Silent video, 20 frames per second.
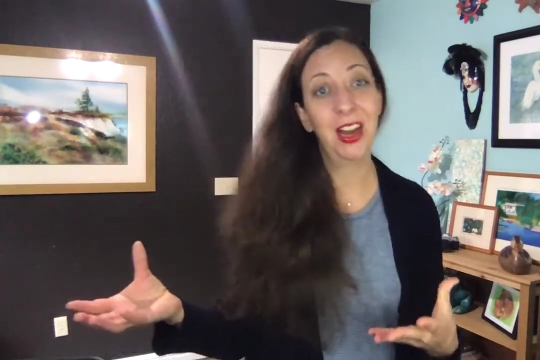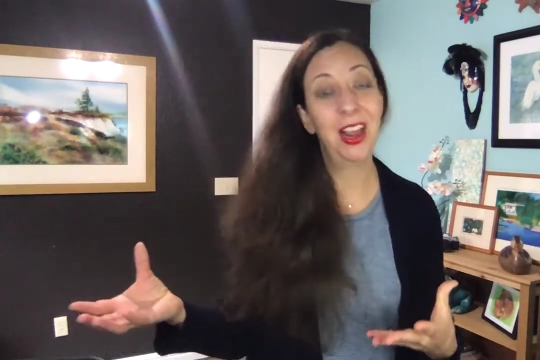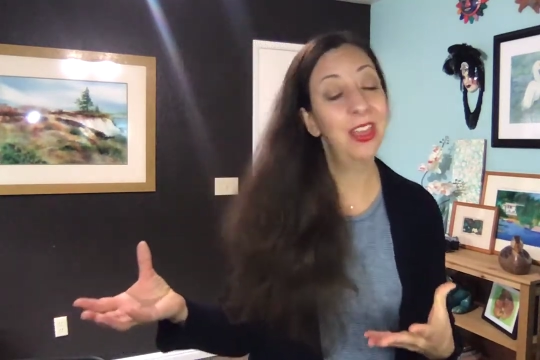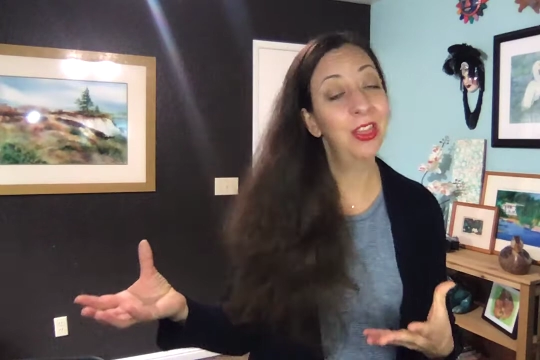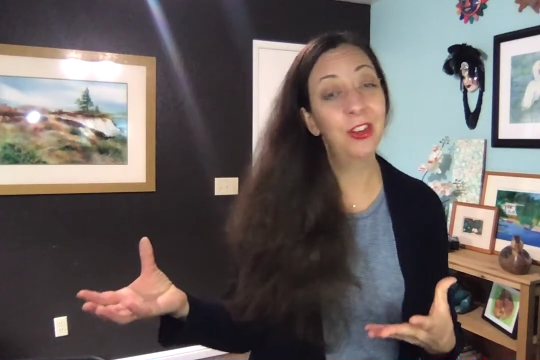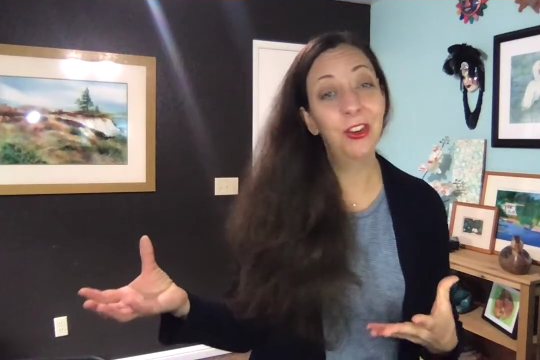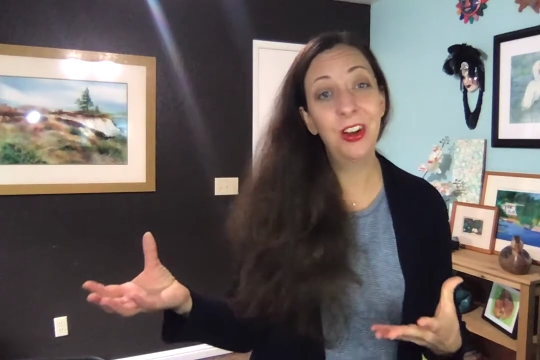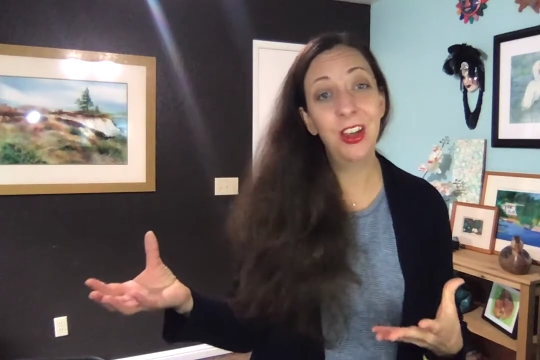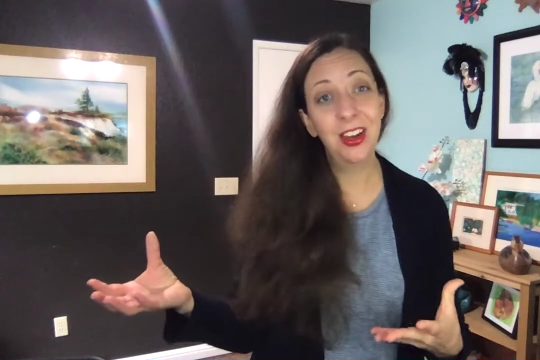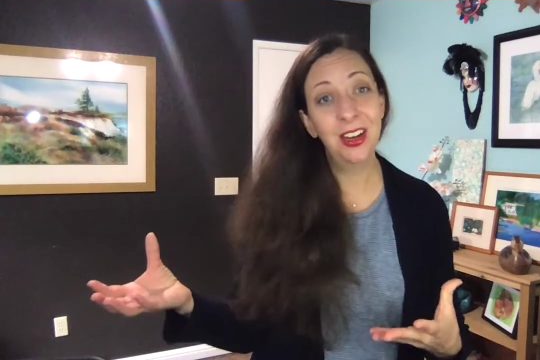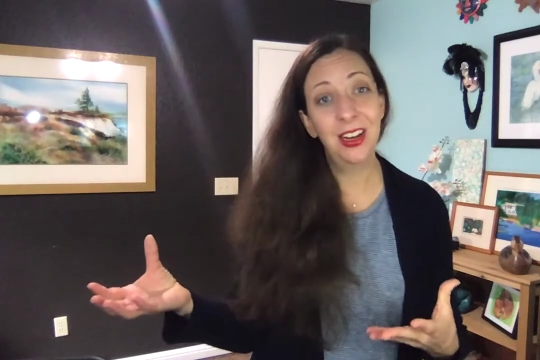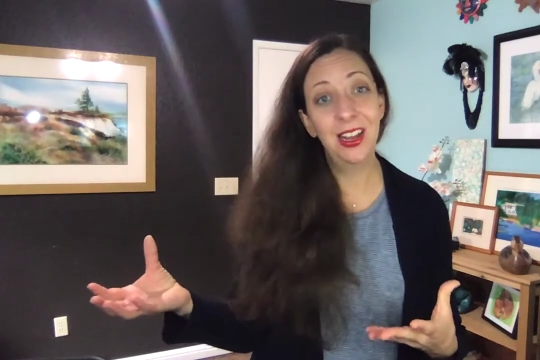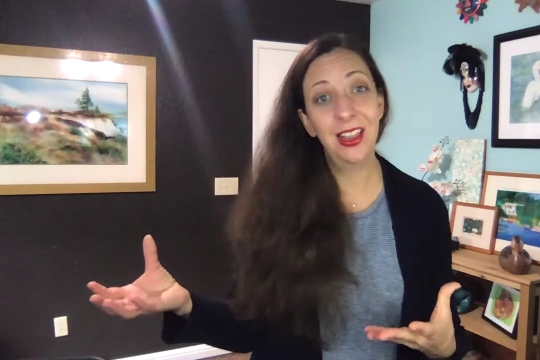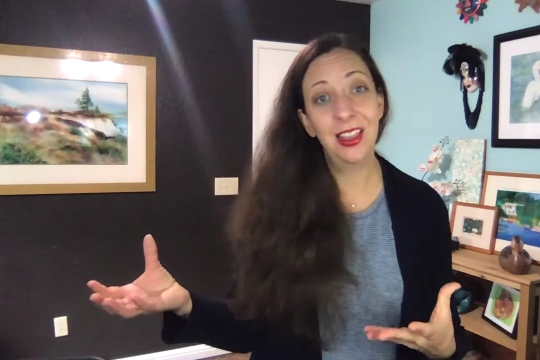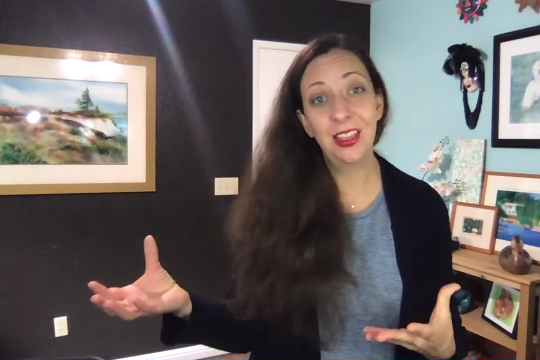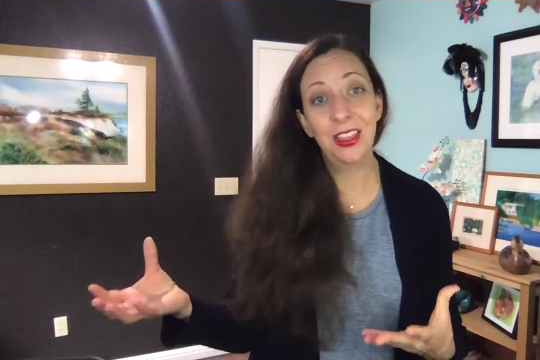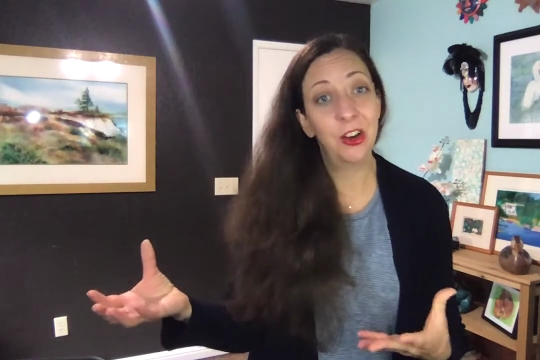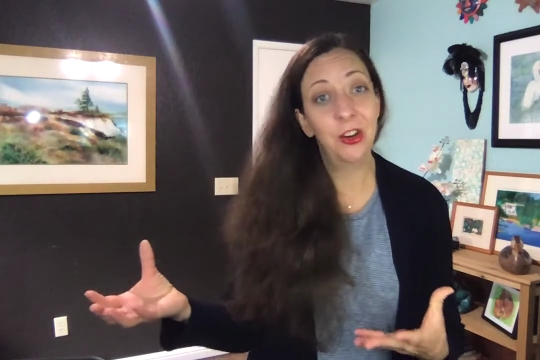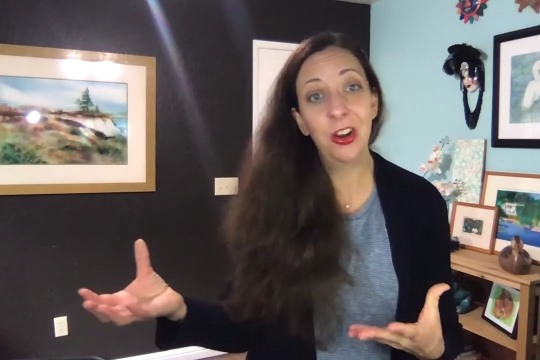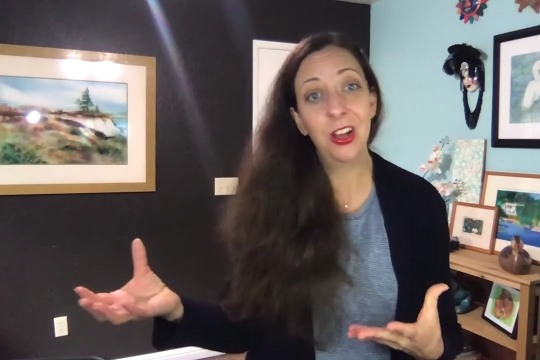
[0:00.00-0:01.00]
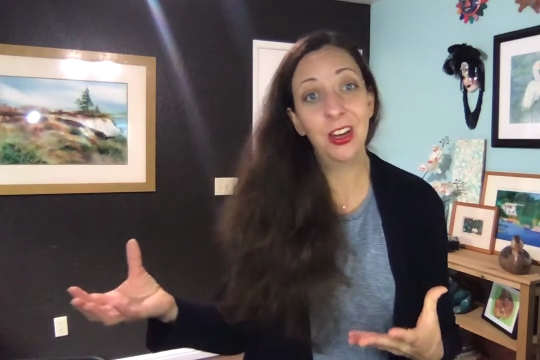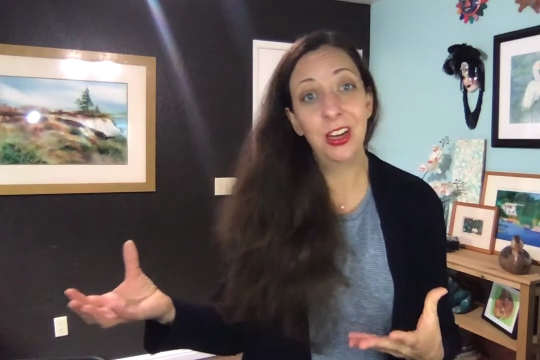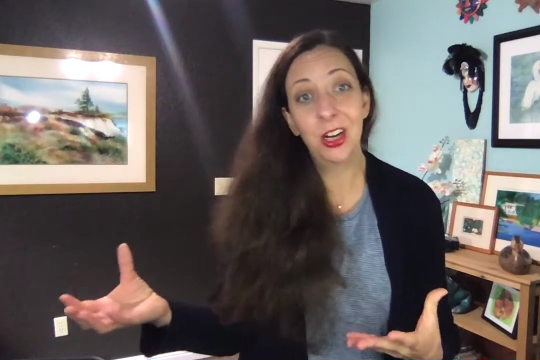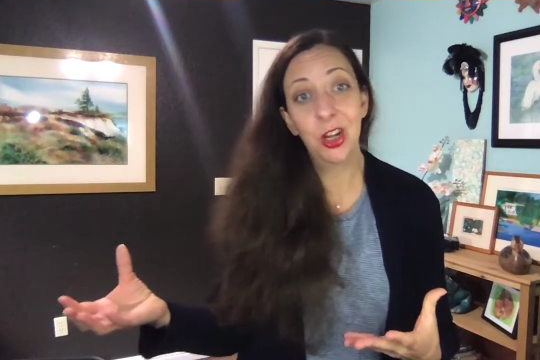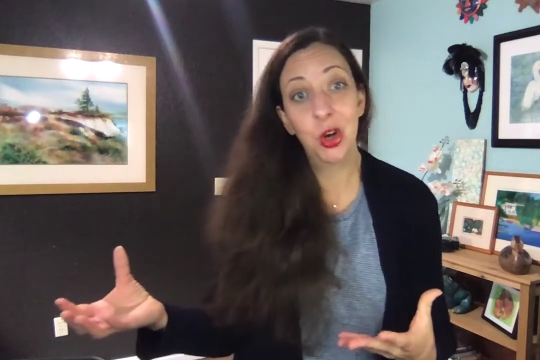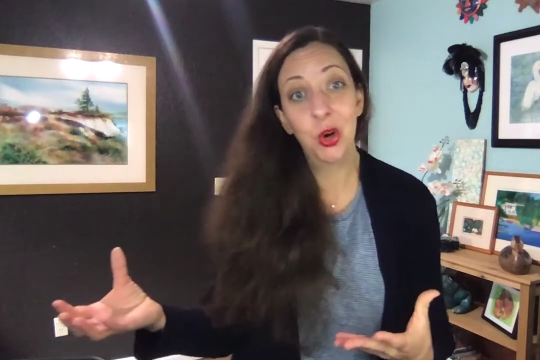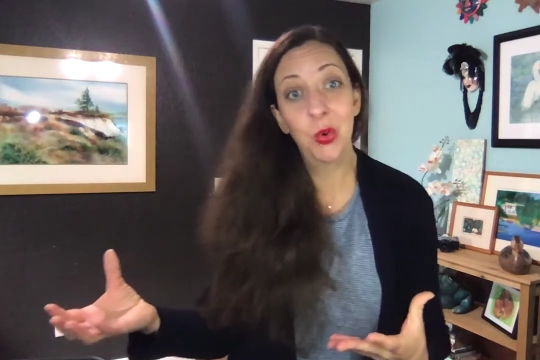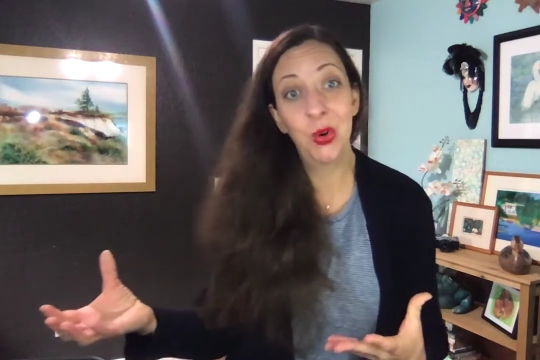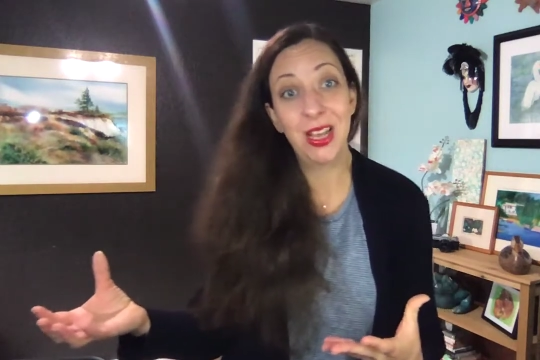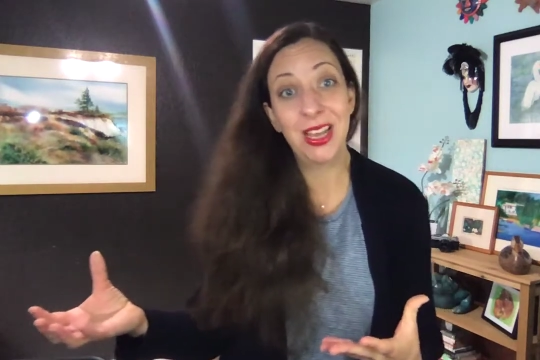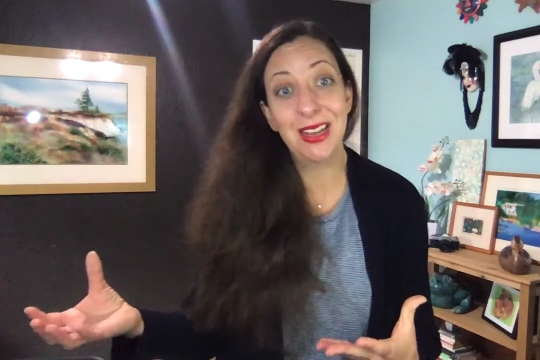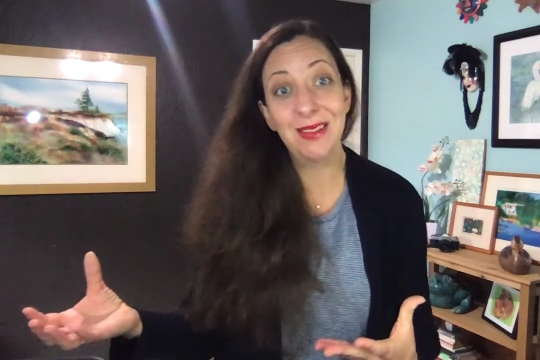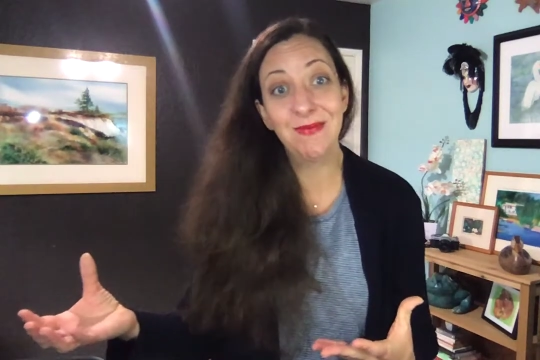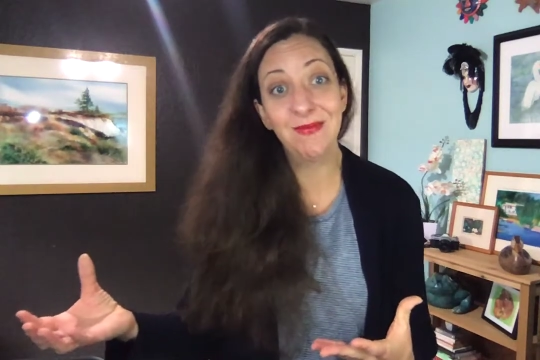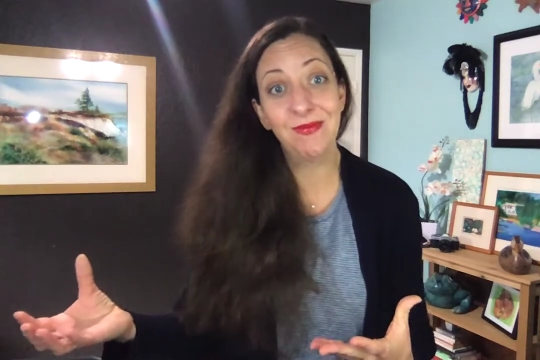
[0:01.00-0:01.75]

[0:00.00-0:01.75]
And they're not gonna own it.